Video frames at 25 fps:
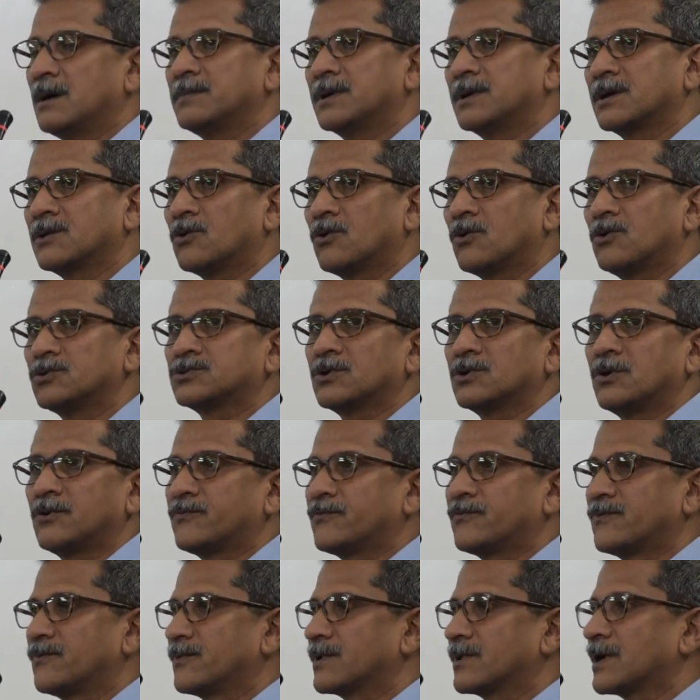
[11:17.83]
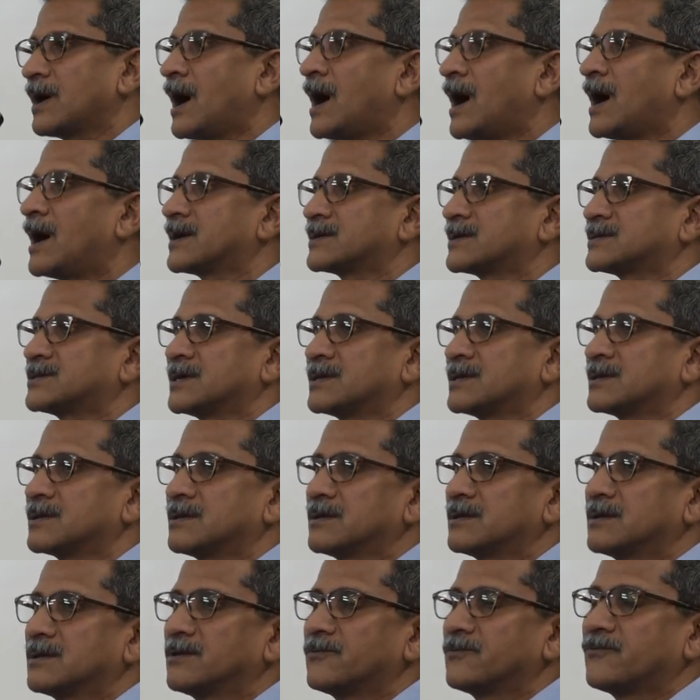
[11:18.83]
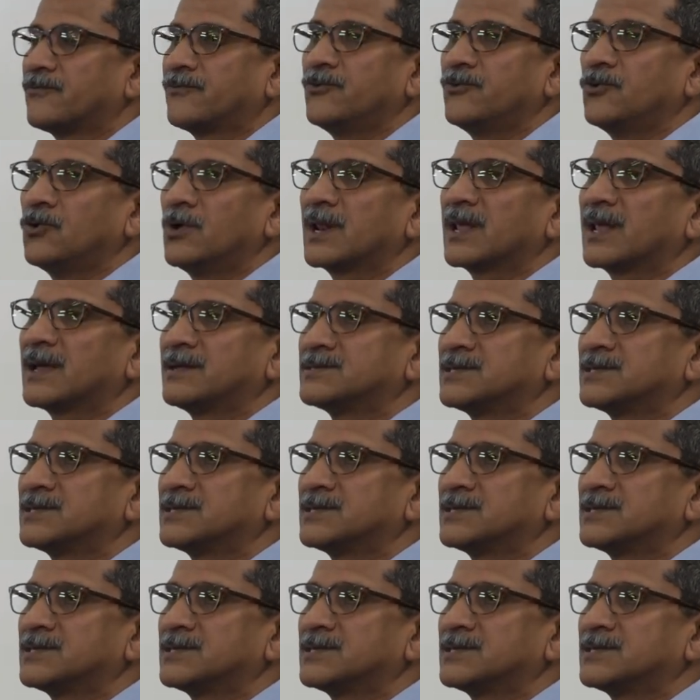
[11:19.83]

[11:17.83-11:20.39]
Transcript: I mean growth of cars and fuel